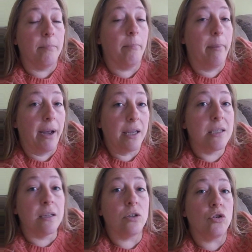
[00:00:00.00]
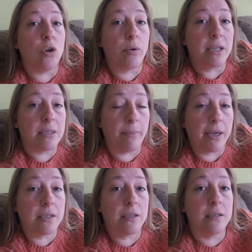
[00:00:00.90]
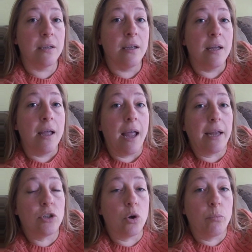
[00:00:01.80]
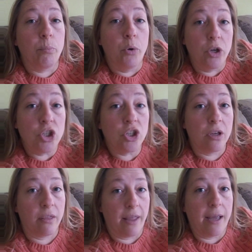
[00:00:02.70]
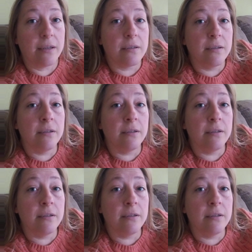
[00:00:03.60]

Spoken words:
But don't expect it, and don't push that.